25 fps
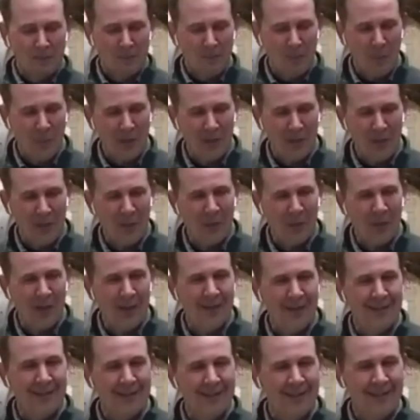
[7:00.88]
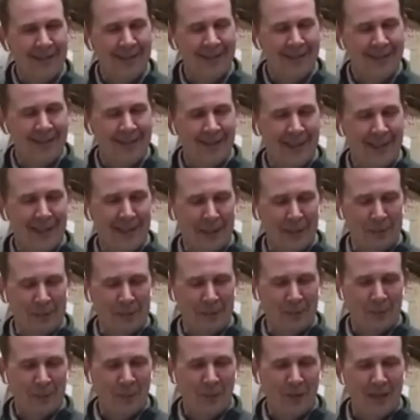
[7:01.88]
Well,
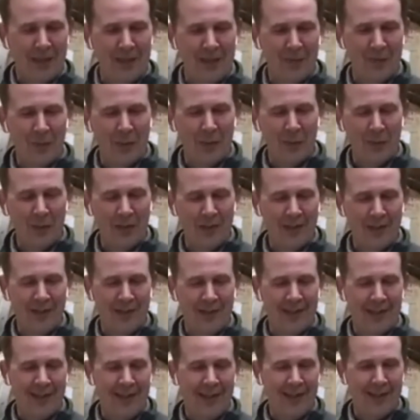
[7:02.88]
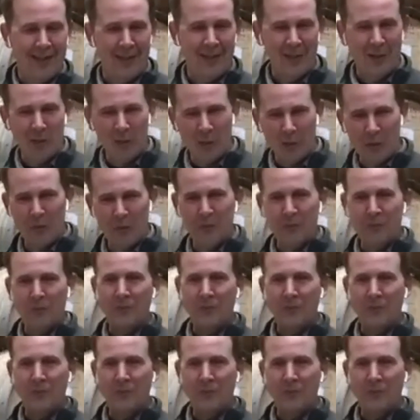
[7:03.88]
if we want to kind of go